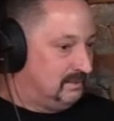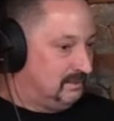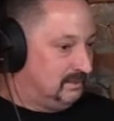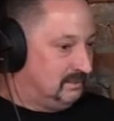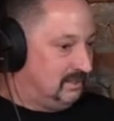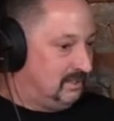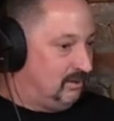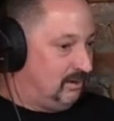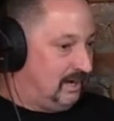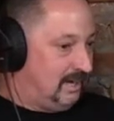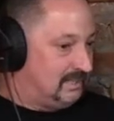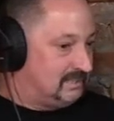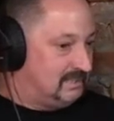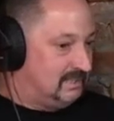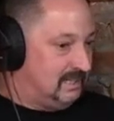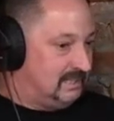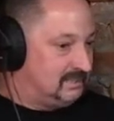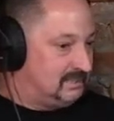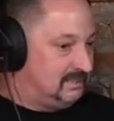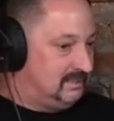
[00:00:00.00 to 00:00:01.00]

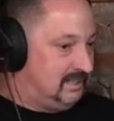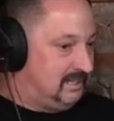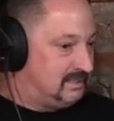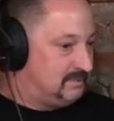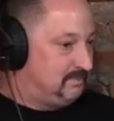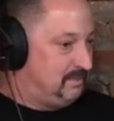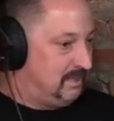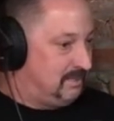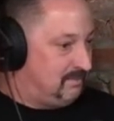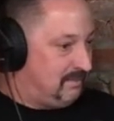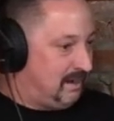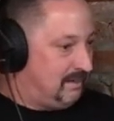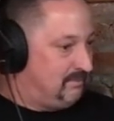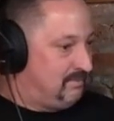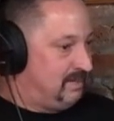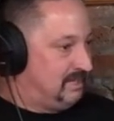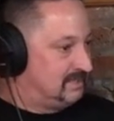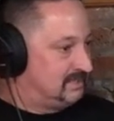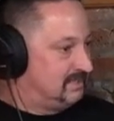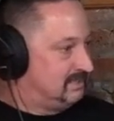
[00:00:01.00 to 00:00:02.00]
That's been my
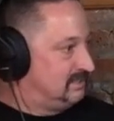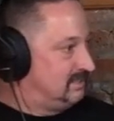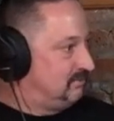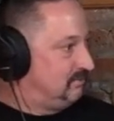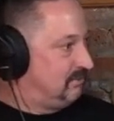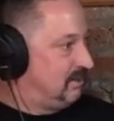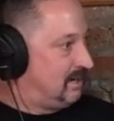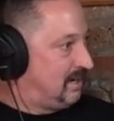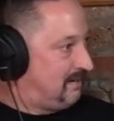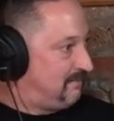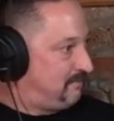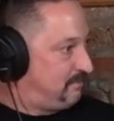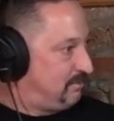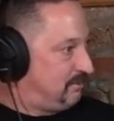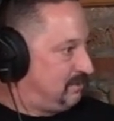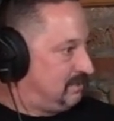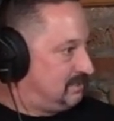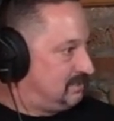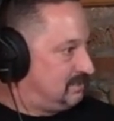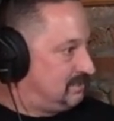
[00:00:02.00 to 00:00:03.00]
message, and what I've
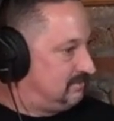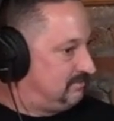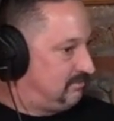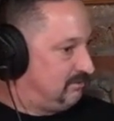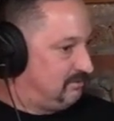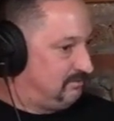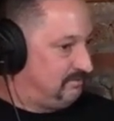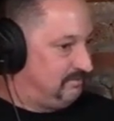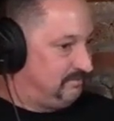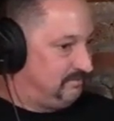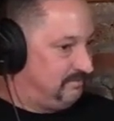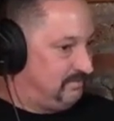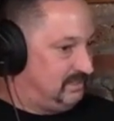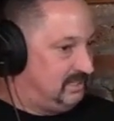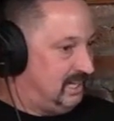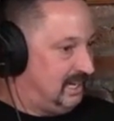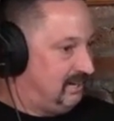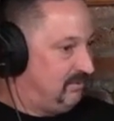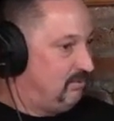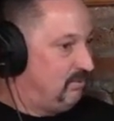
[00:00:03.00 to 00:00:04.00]
preached from
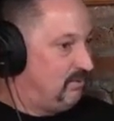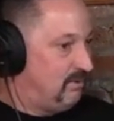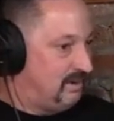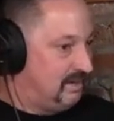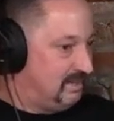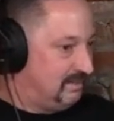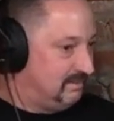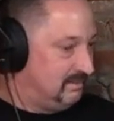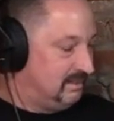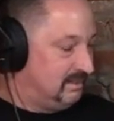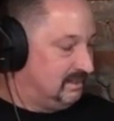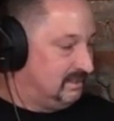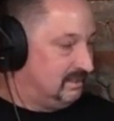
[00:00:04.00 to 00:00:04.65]
day one in